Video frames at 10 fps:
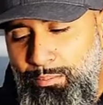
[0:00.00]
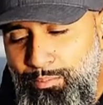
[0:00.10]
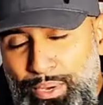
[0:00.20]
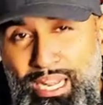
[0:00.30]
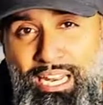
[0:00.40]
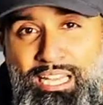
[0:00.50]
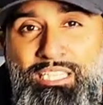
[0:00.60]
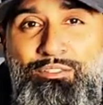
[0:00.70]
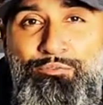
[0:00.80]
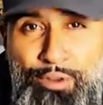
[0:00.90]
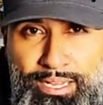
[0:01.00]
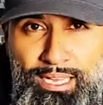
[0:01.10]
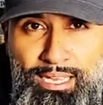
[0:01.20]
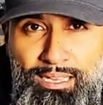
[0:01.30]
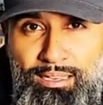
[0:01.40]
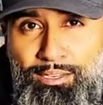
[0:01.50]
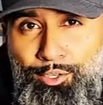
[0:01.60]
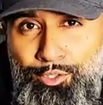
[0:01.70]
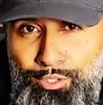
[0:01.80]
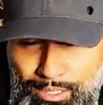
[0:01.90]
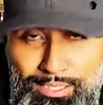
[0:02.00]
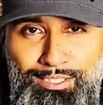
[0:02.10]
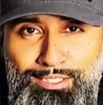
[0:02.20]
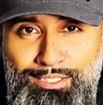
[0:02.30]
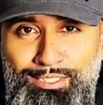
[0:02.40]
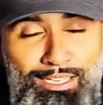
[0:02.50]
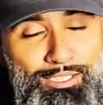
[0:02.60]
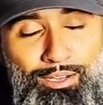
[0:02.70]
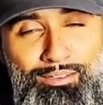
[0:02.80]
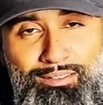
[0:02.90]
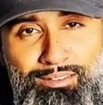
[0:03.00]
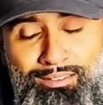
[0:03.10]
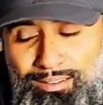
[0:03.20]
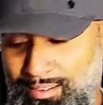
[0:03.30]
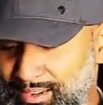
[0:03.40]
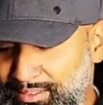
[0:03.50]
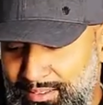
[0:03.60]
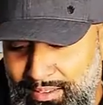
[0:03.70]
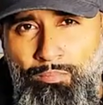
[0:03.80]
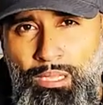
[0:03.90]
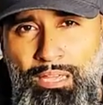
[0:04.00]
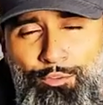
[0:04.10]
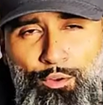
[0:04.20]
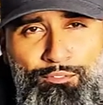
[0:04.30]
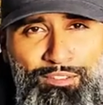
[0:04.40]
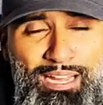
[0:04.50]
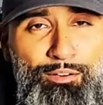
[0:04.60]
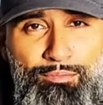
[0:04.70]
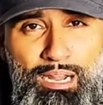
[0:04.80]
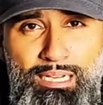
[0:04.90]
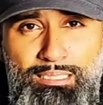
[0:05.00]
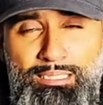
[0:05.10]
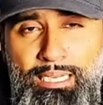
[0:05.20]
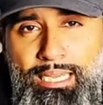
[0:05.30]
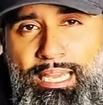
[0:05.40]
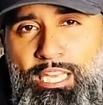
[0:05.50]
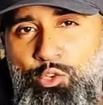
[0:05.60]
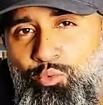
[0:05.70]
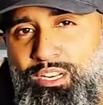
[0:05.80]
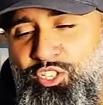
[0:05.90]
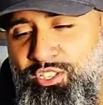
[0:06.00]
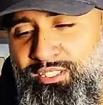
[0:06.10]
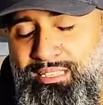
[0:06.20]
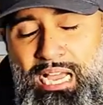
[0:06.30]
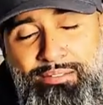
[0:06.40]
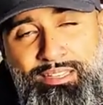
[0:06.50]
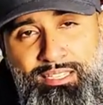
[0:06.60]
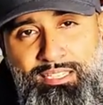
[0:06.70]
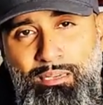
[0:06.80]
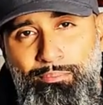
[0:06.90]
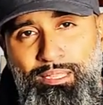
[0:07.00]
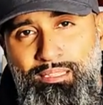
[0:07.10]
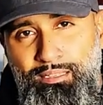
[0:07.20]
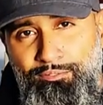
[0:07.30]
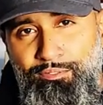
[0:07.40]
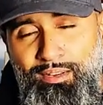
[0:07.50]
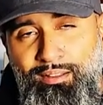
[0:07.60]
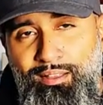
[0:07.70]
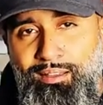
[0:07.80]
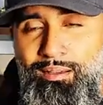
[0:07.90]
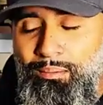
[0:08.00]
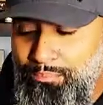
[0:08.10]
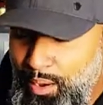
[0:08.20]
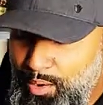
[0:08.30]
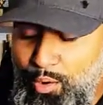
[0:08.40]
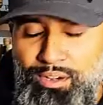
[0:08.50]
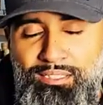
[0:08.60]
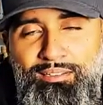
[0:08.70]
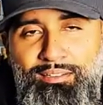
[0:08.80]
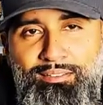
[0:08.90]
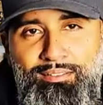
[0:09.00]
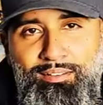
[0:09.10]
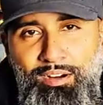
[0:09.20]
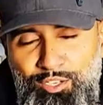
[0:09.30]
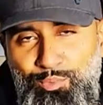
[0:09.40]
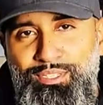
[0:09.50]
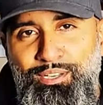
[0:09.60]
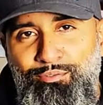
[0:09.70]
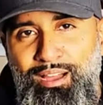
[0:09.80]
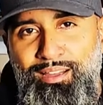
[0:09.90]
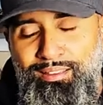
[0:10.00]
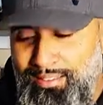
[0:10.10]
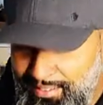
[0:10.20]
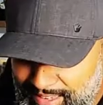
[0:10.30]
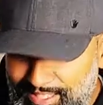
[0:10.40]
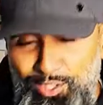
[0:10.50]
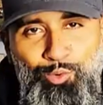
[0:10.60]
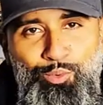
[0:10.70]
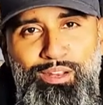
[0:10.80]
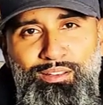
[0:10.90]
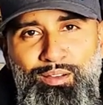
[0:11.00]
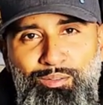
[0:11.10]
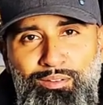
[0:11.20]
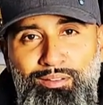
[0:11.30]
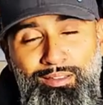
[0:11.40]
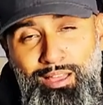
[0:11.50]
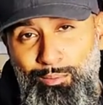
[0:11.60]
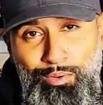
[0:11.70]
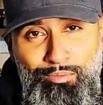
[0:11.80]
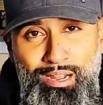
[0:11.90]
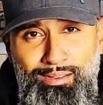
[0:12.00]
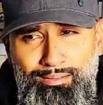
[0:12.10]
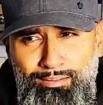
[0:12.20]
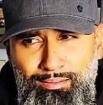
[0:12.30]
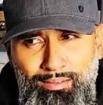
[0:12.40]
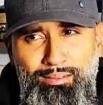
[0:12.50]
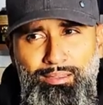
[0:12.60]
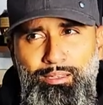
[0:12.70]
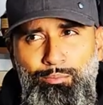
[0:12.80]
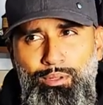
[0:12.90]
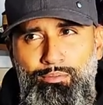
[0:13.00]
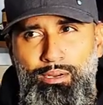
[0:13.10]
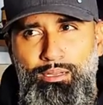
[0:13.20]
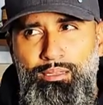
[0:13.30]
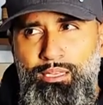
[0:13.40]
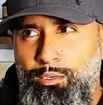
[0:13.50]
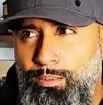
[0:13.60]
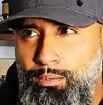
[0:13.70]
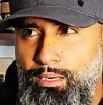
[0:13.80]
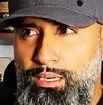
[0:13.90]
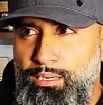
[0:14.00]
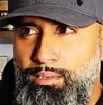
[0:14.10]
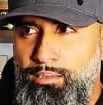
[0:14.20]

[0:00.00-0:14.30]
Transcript: but it is freaking delicious. It's good, all right? If you're a fan of rye and you wanna just dive into something different, Balcones, 100% rye is your way to go. Elbon rye, Elbon rye, Elbon rye,